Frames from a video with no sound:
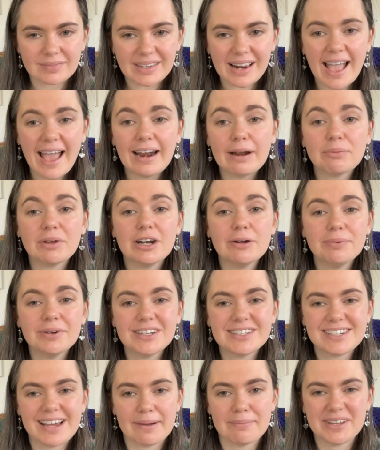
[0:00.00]
and I'm going to put
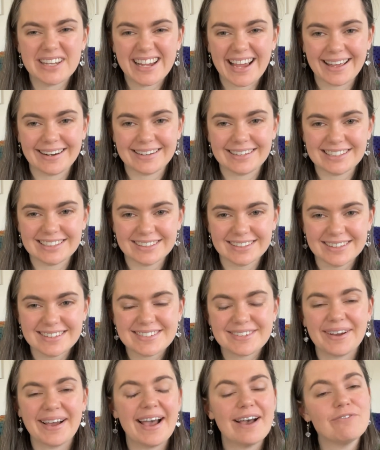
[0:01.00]
a tabby cat in.
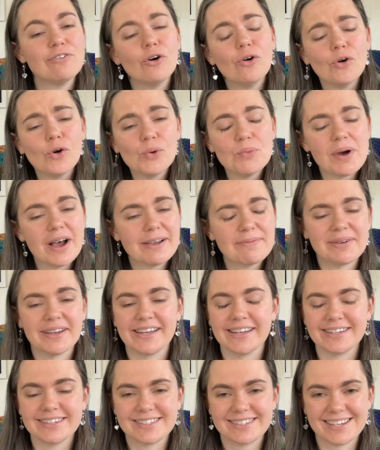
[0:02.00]
So I have all my
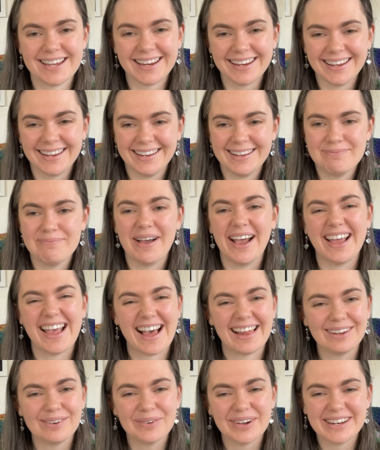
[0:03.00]
pets in my
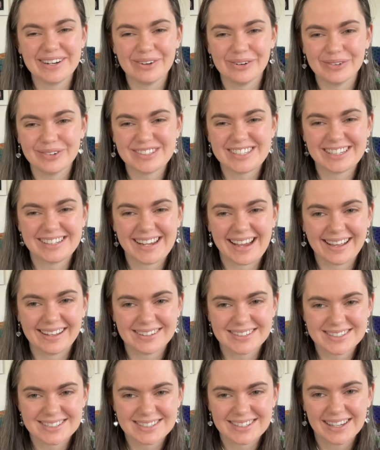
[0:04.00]
Halloween haunted
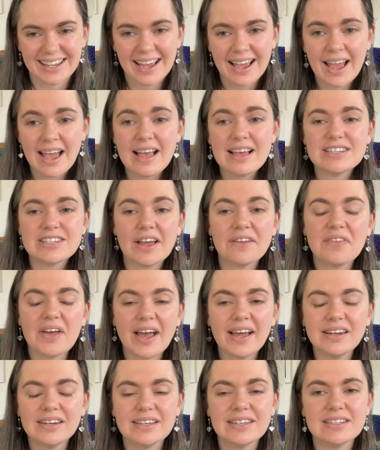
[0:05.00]
house. So
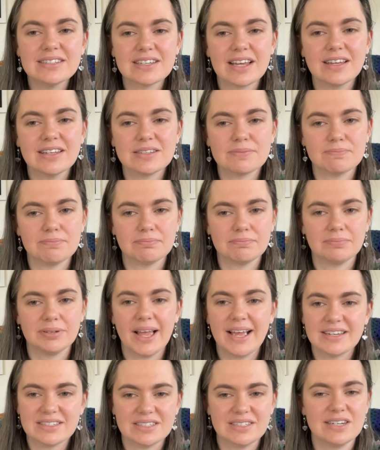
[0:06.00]
that is a
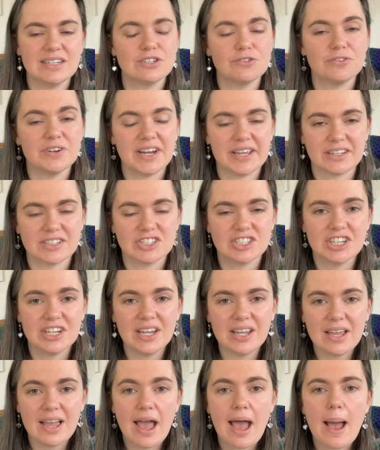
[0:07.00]
planned stitch for next
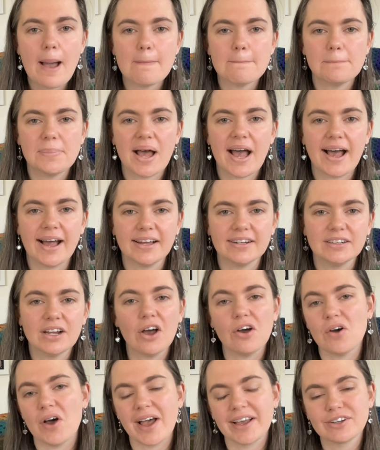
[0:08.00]
year, but
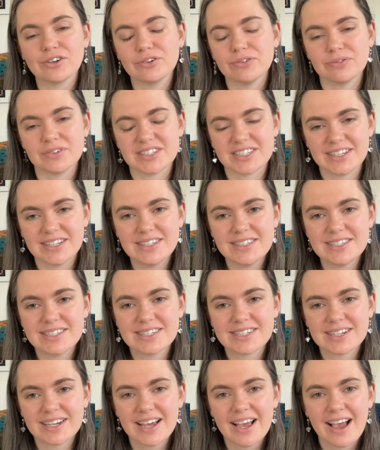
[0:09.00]
I couldn't
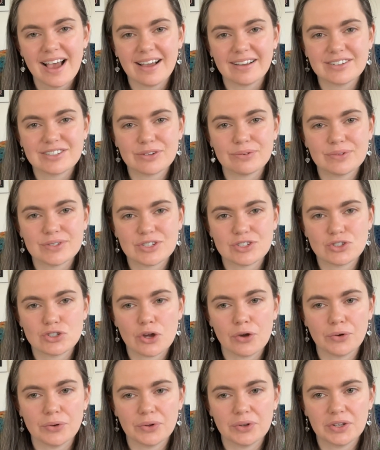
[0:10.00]
resist because it was
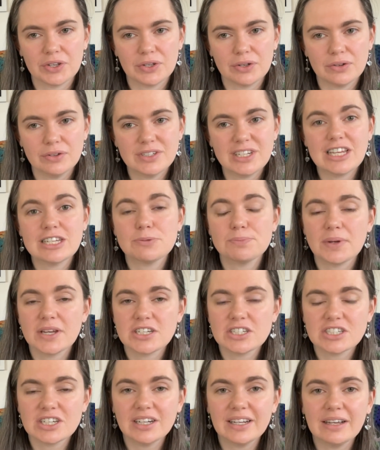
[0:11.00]
so cute,
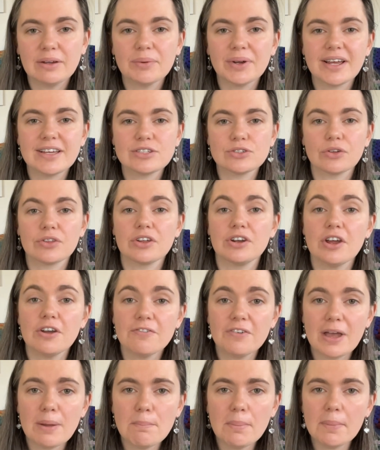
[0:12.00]
especially when I saw the
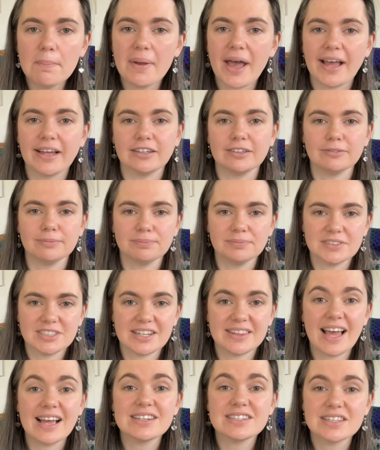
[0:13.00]
November pattern.
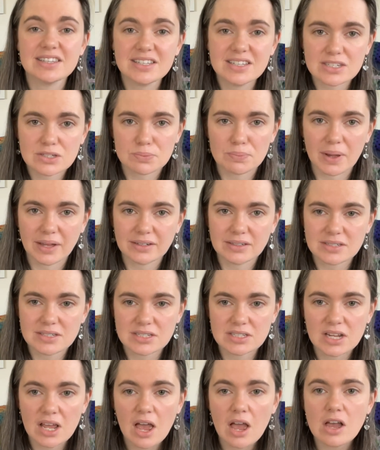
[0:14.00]
So that's this
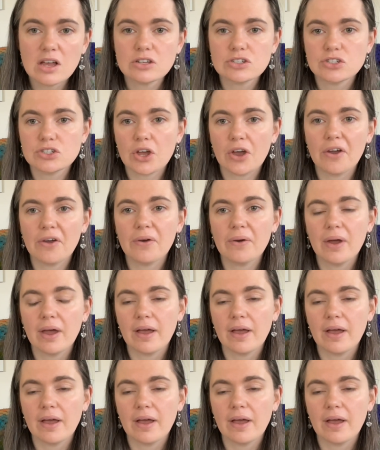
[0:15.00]
month's. So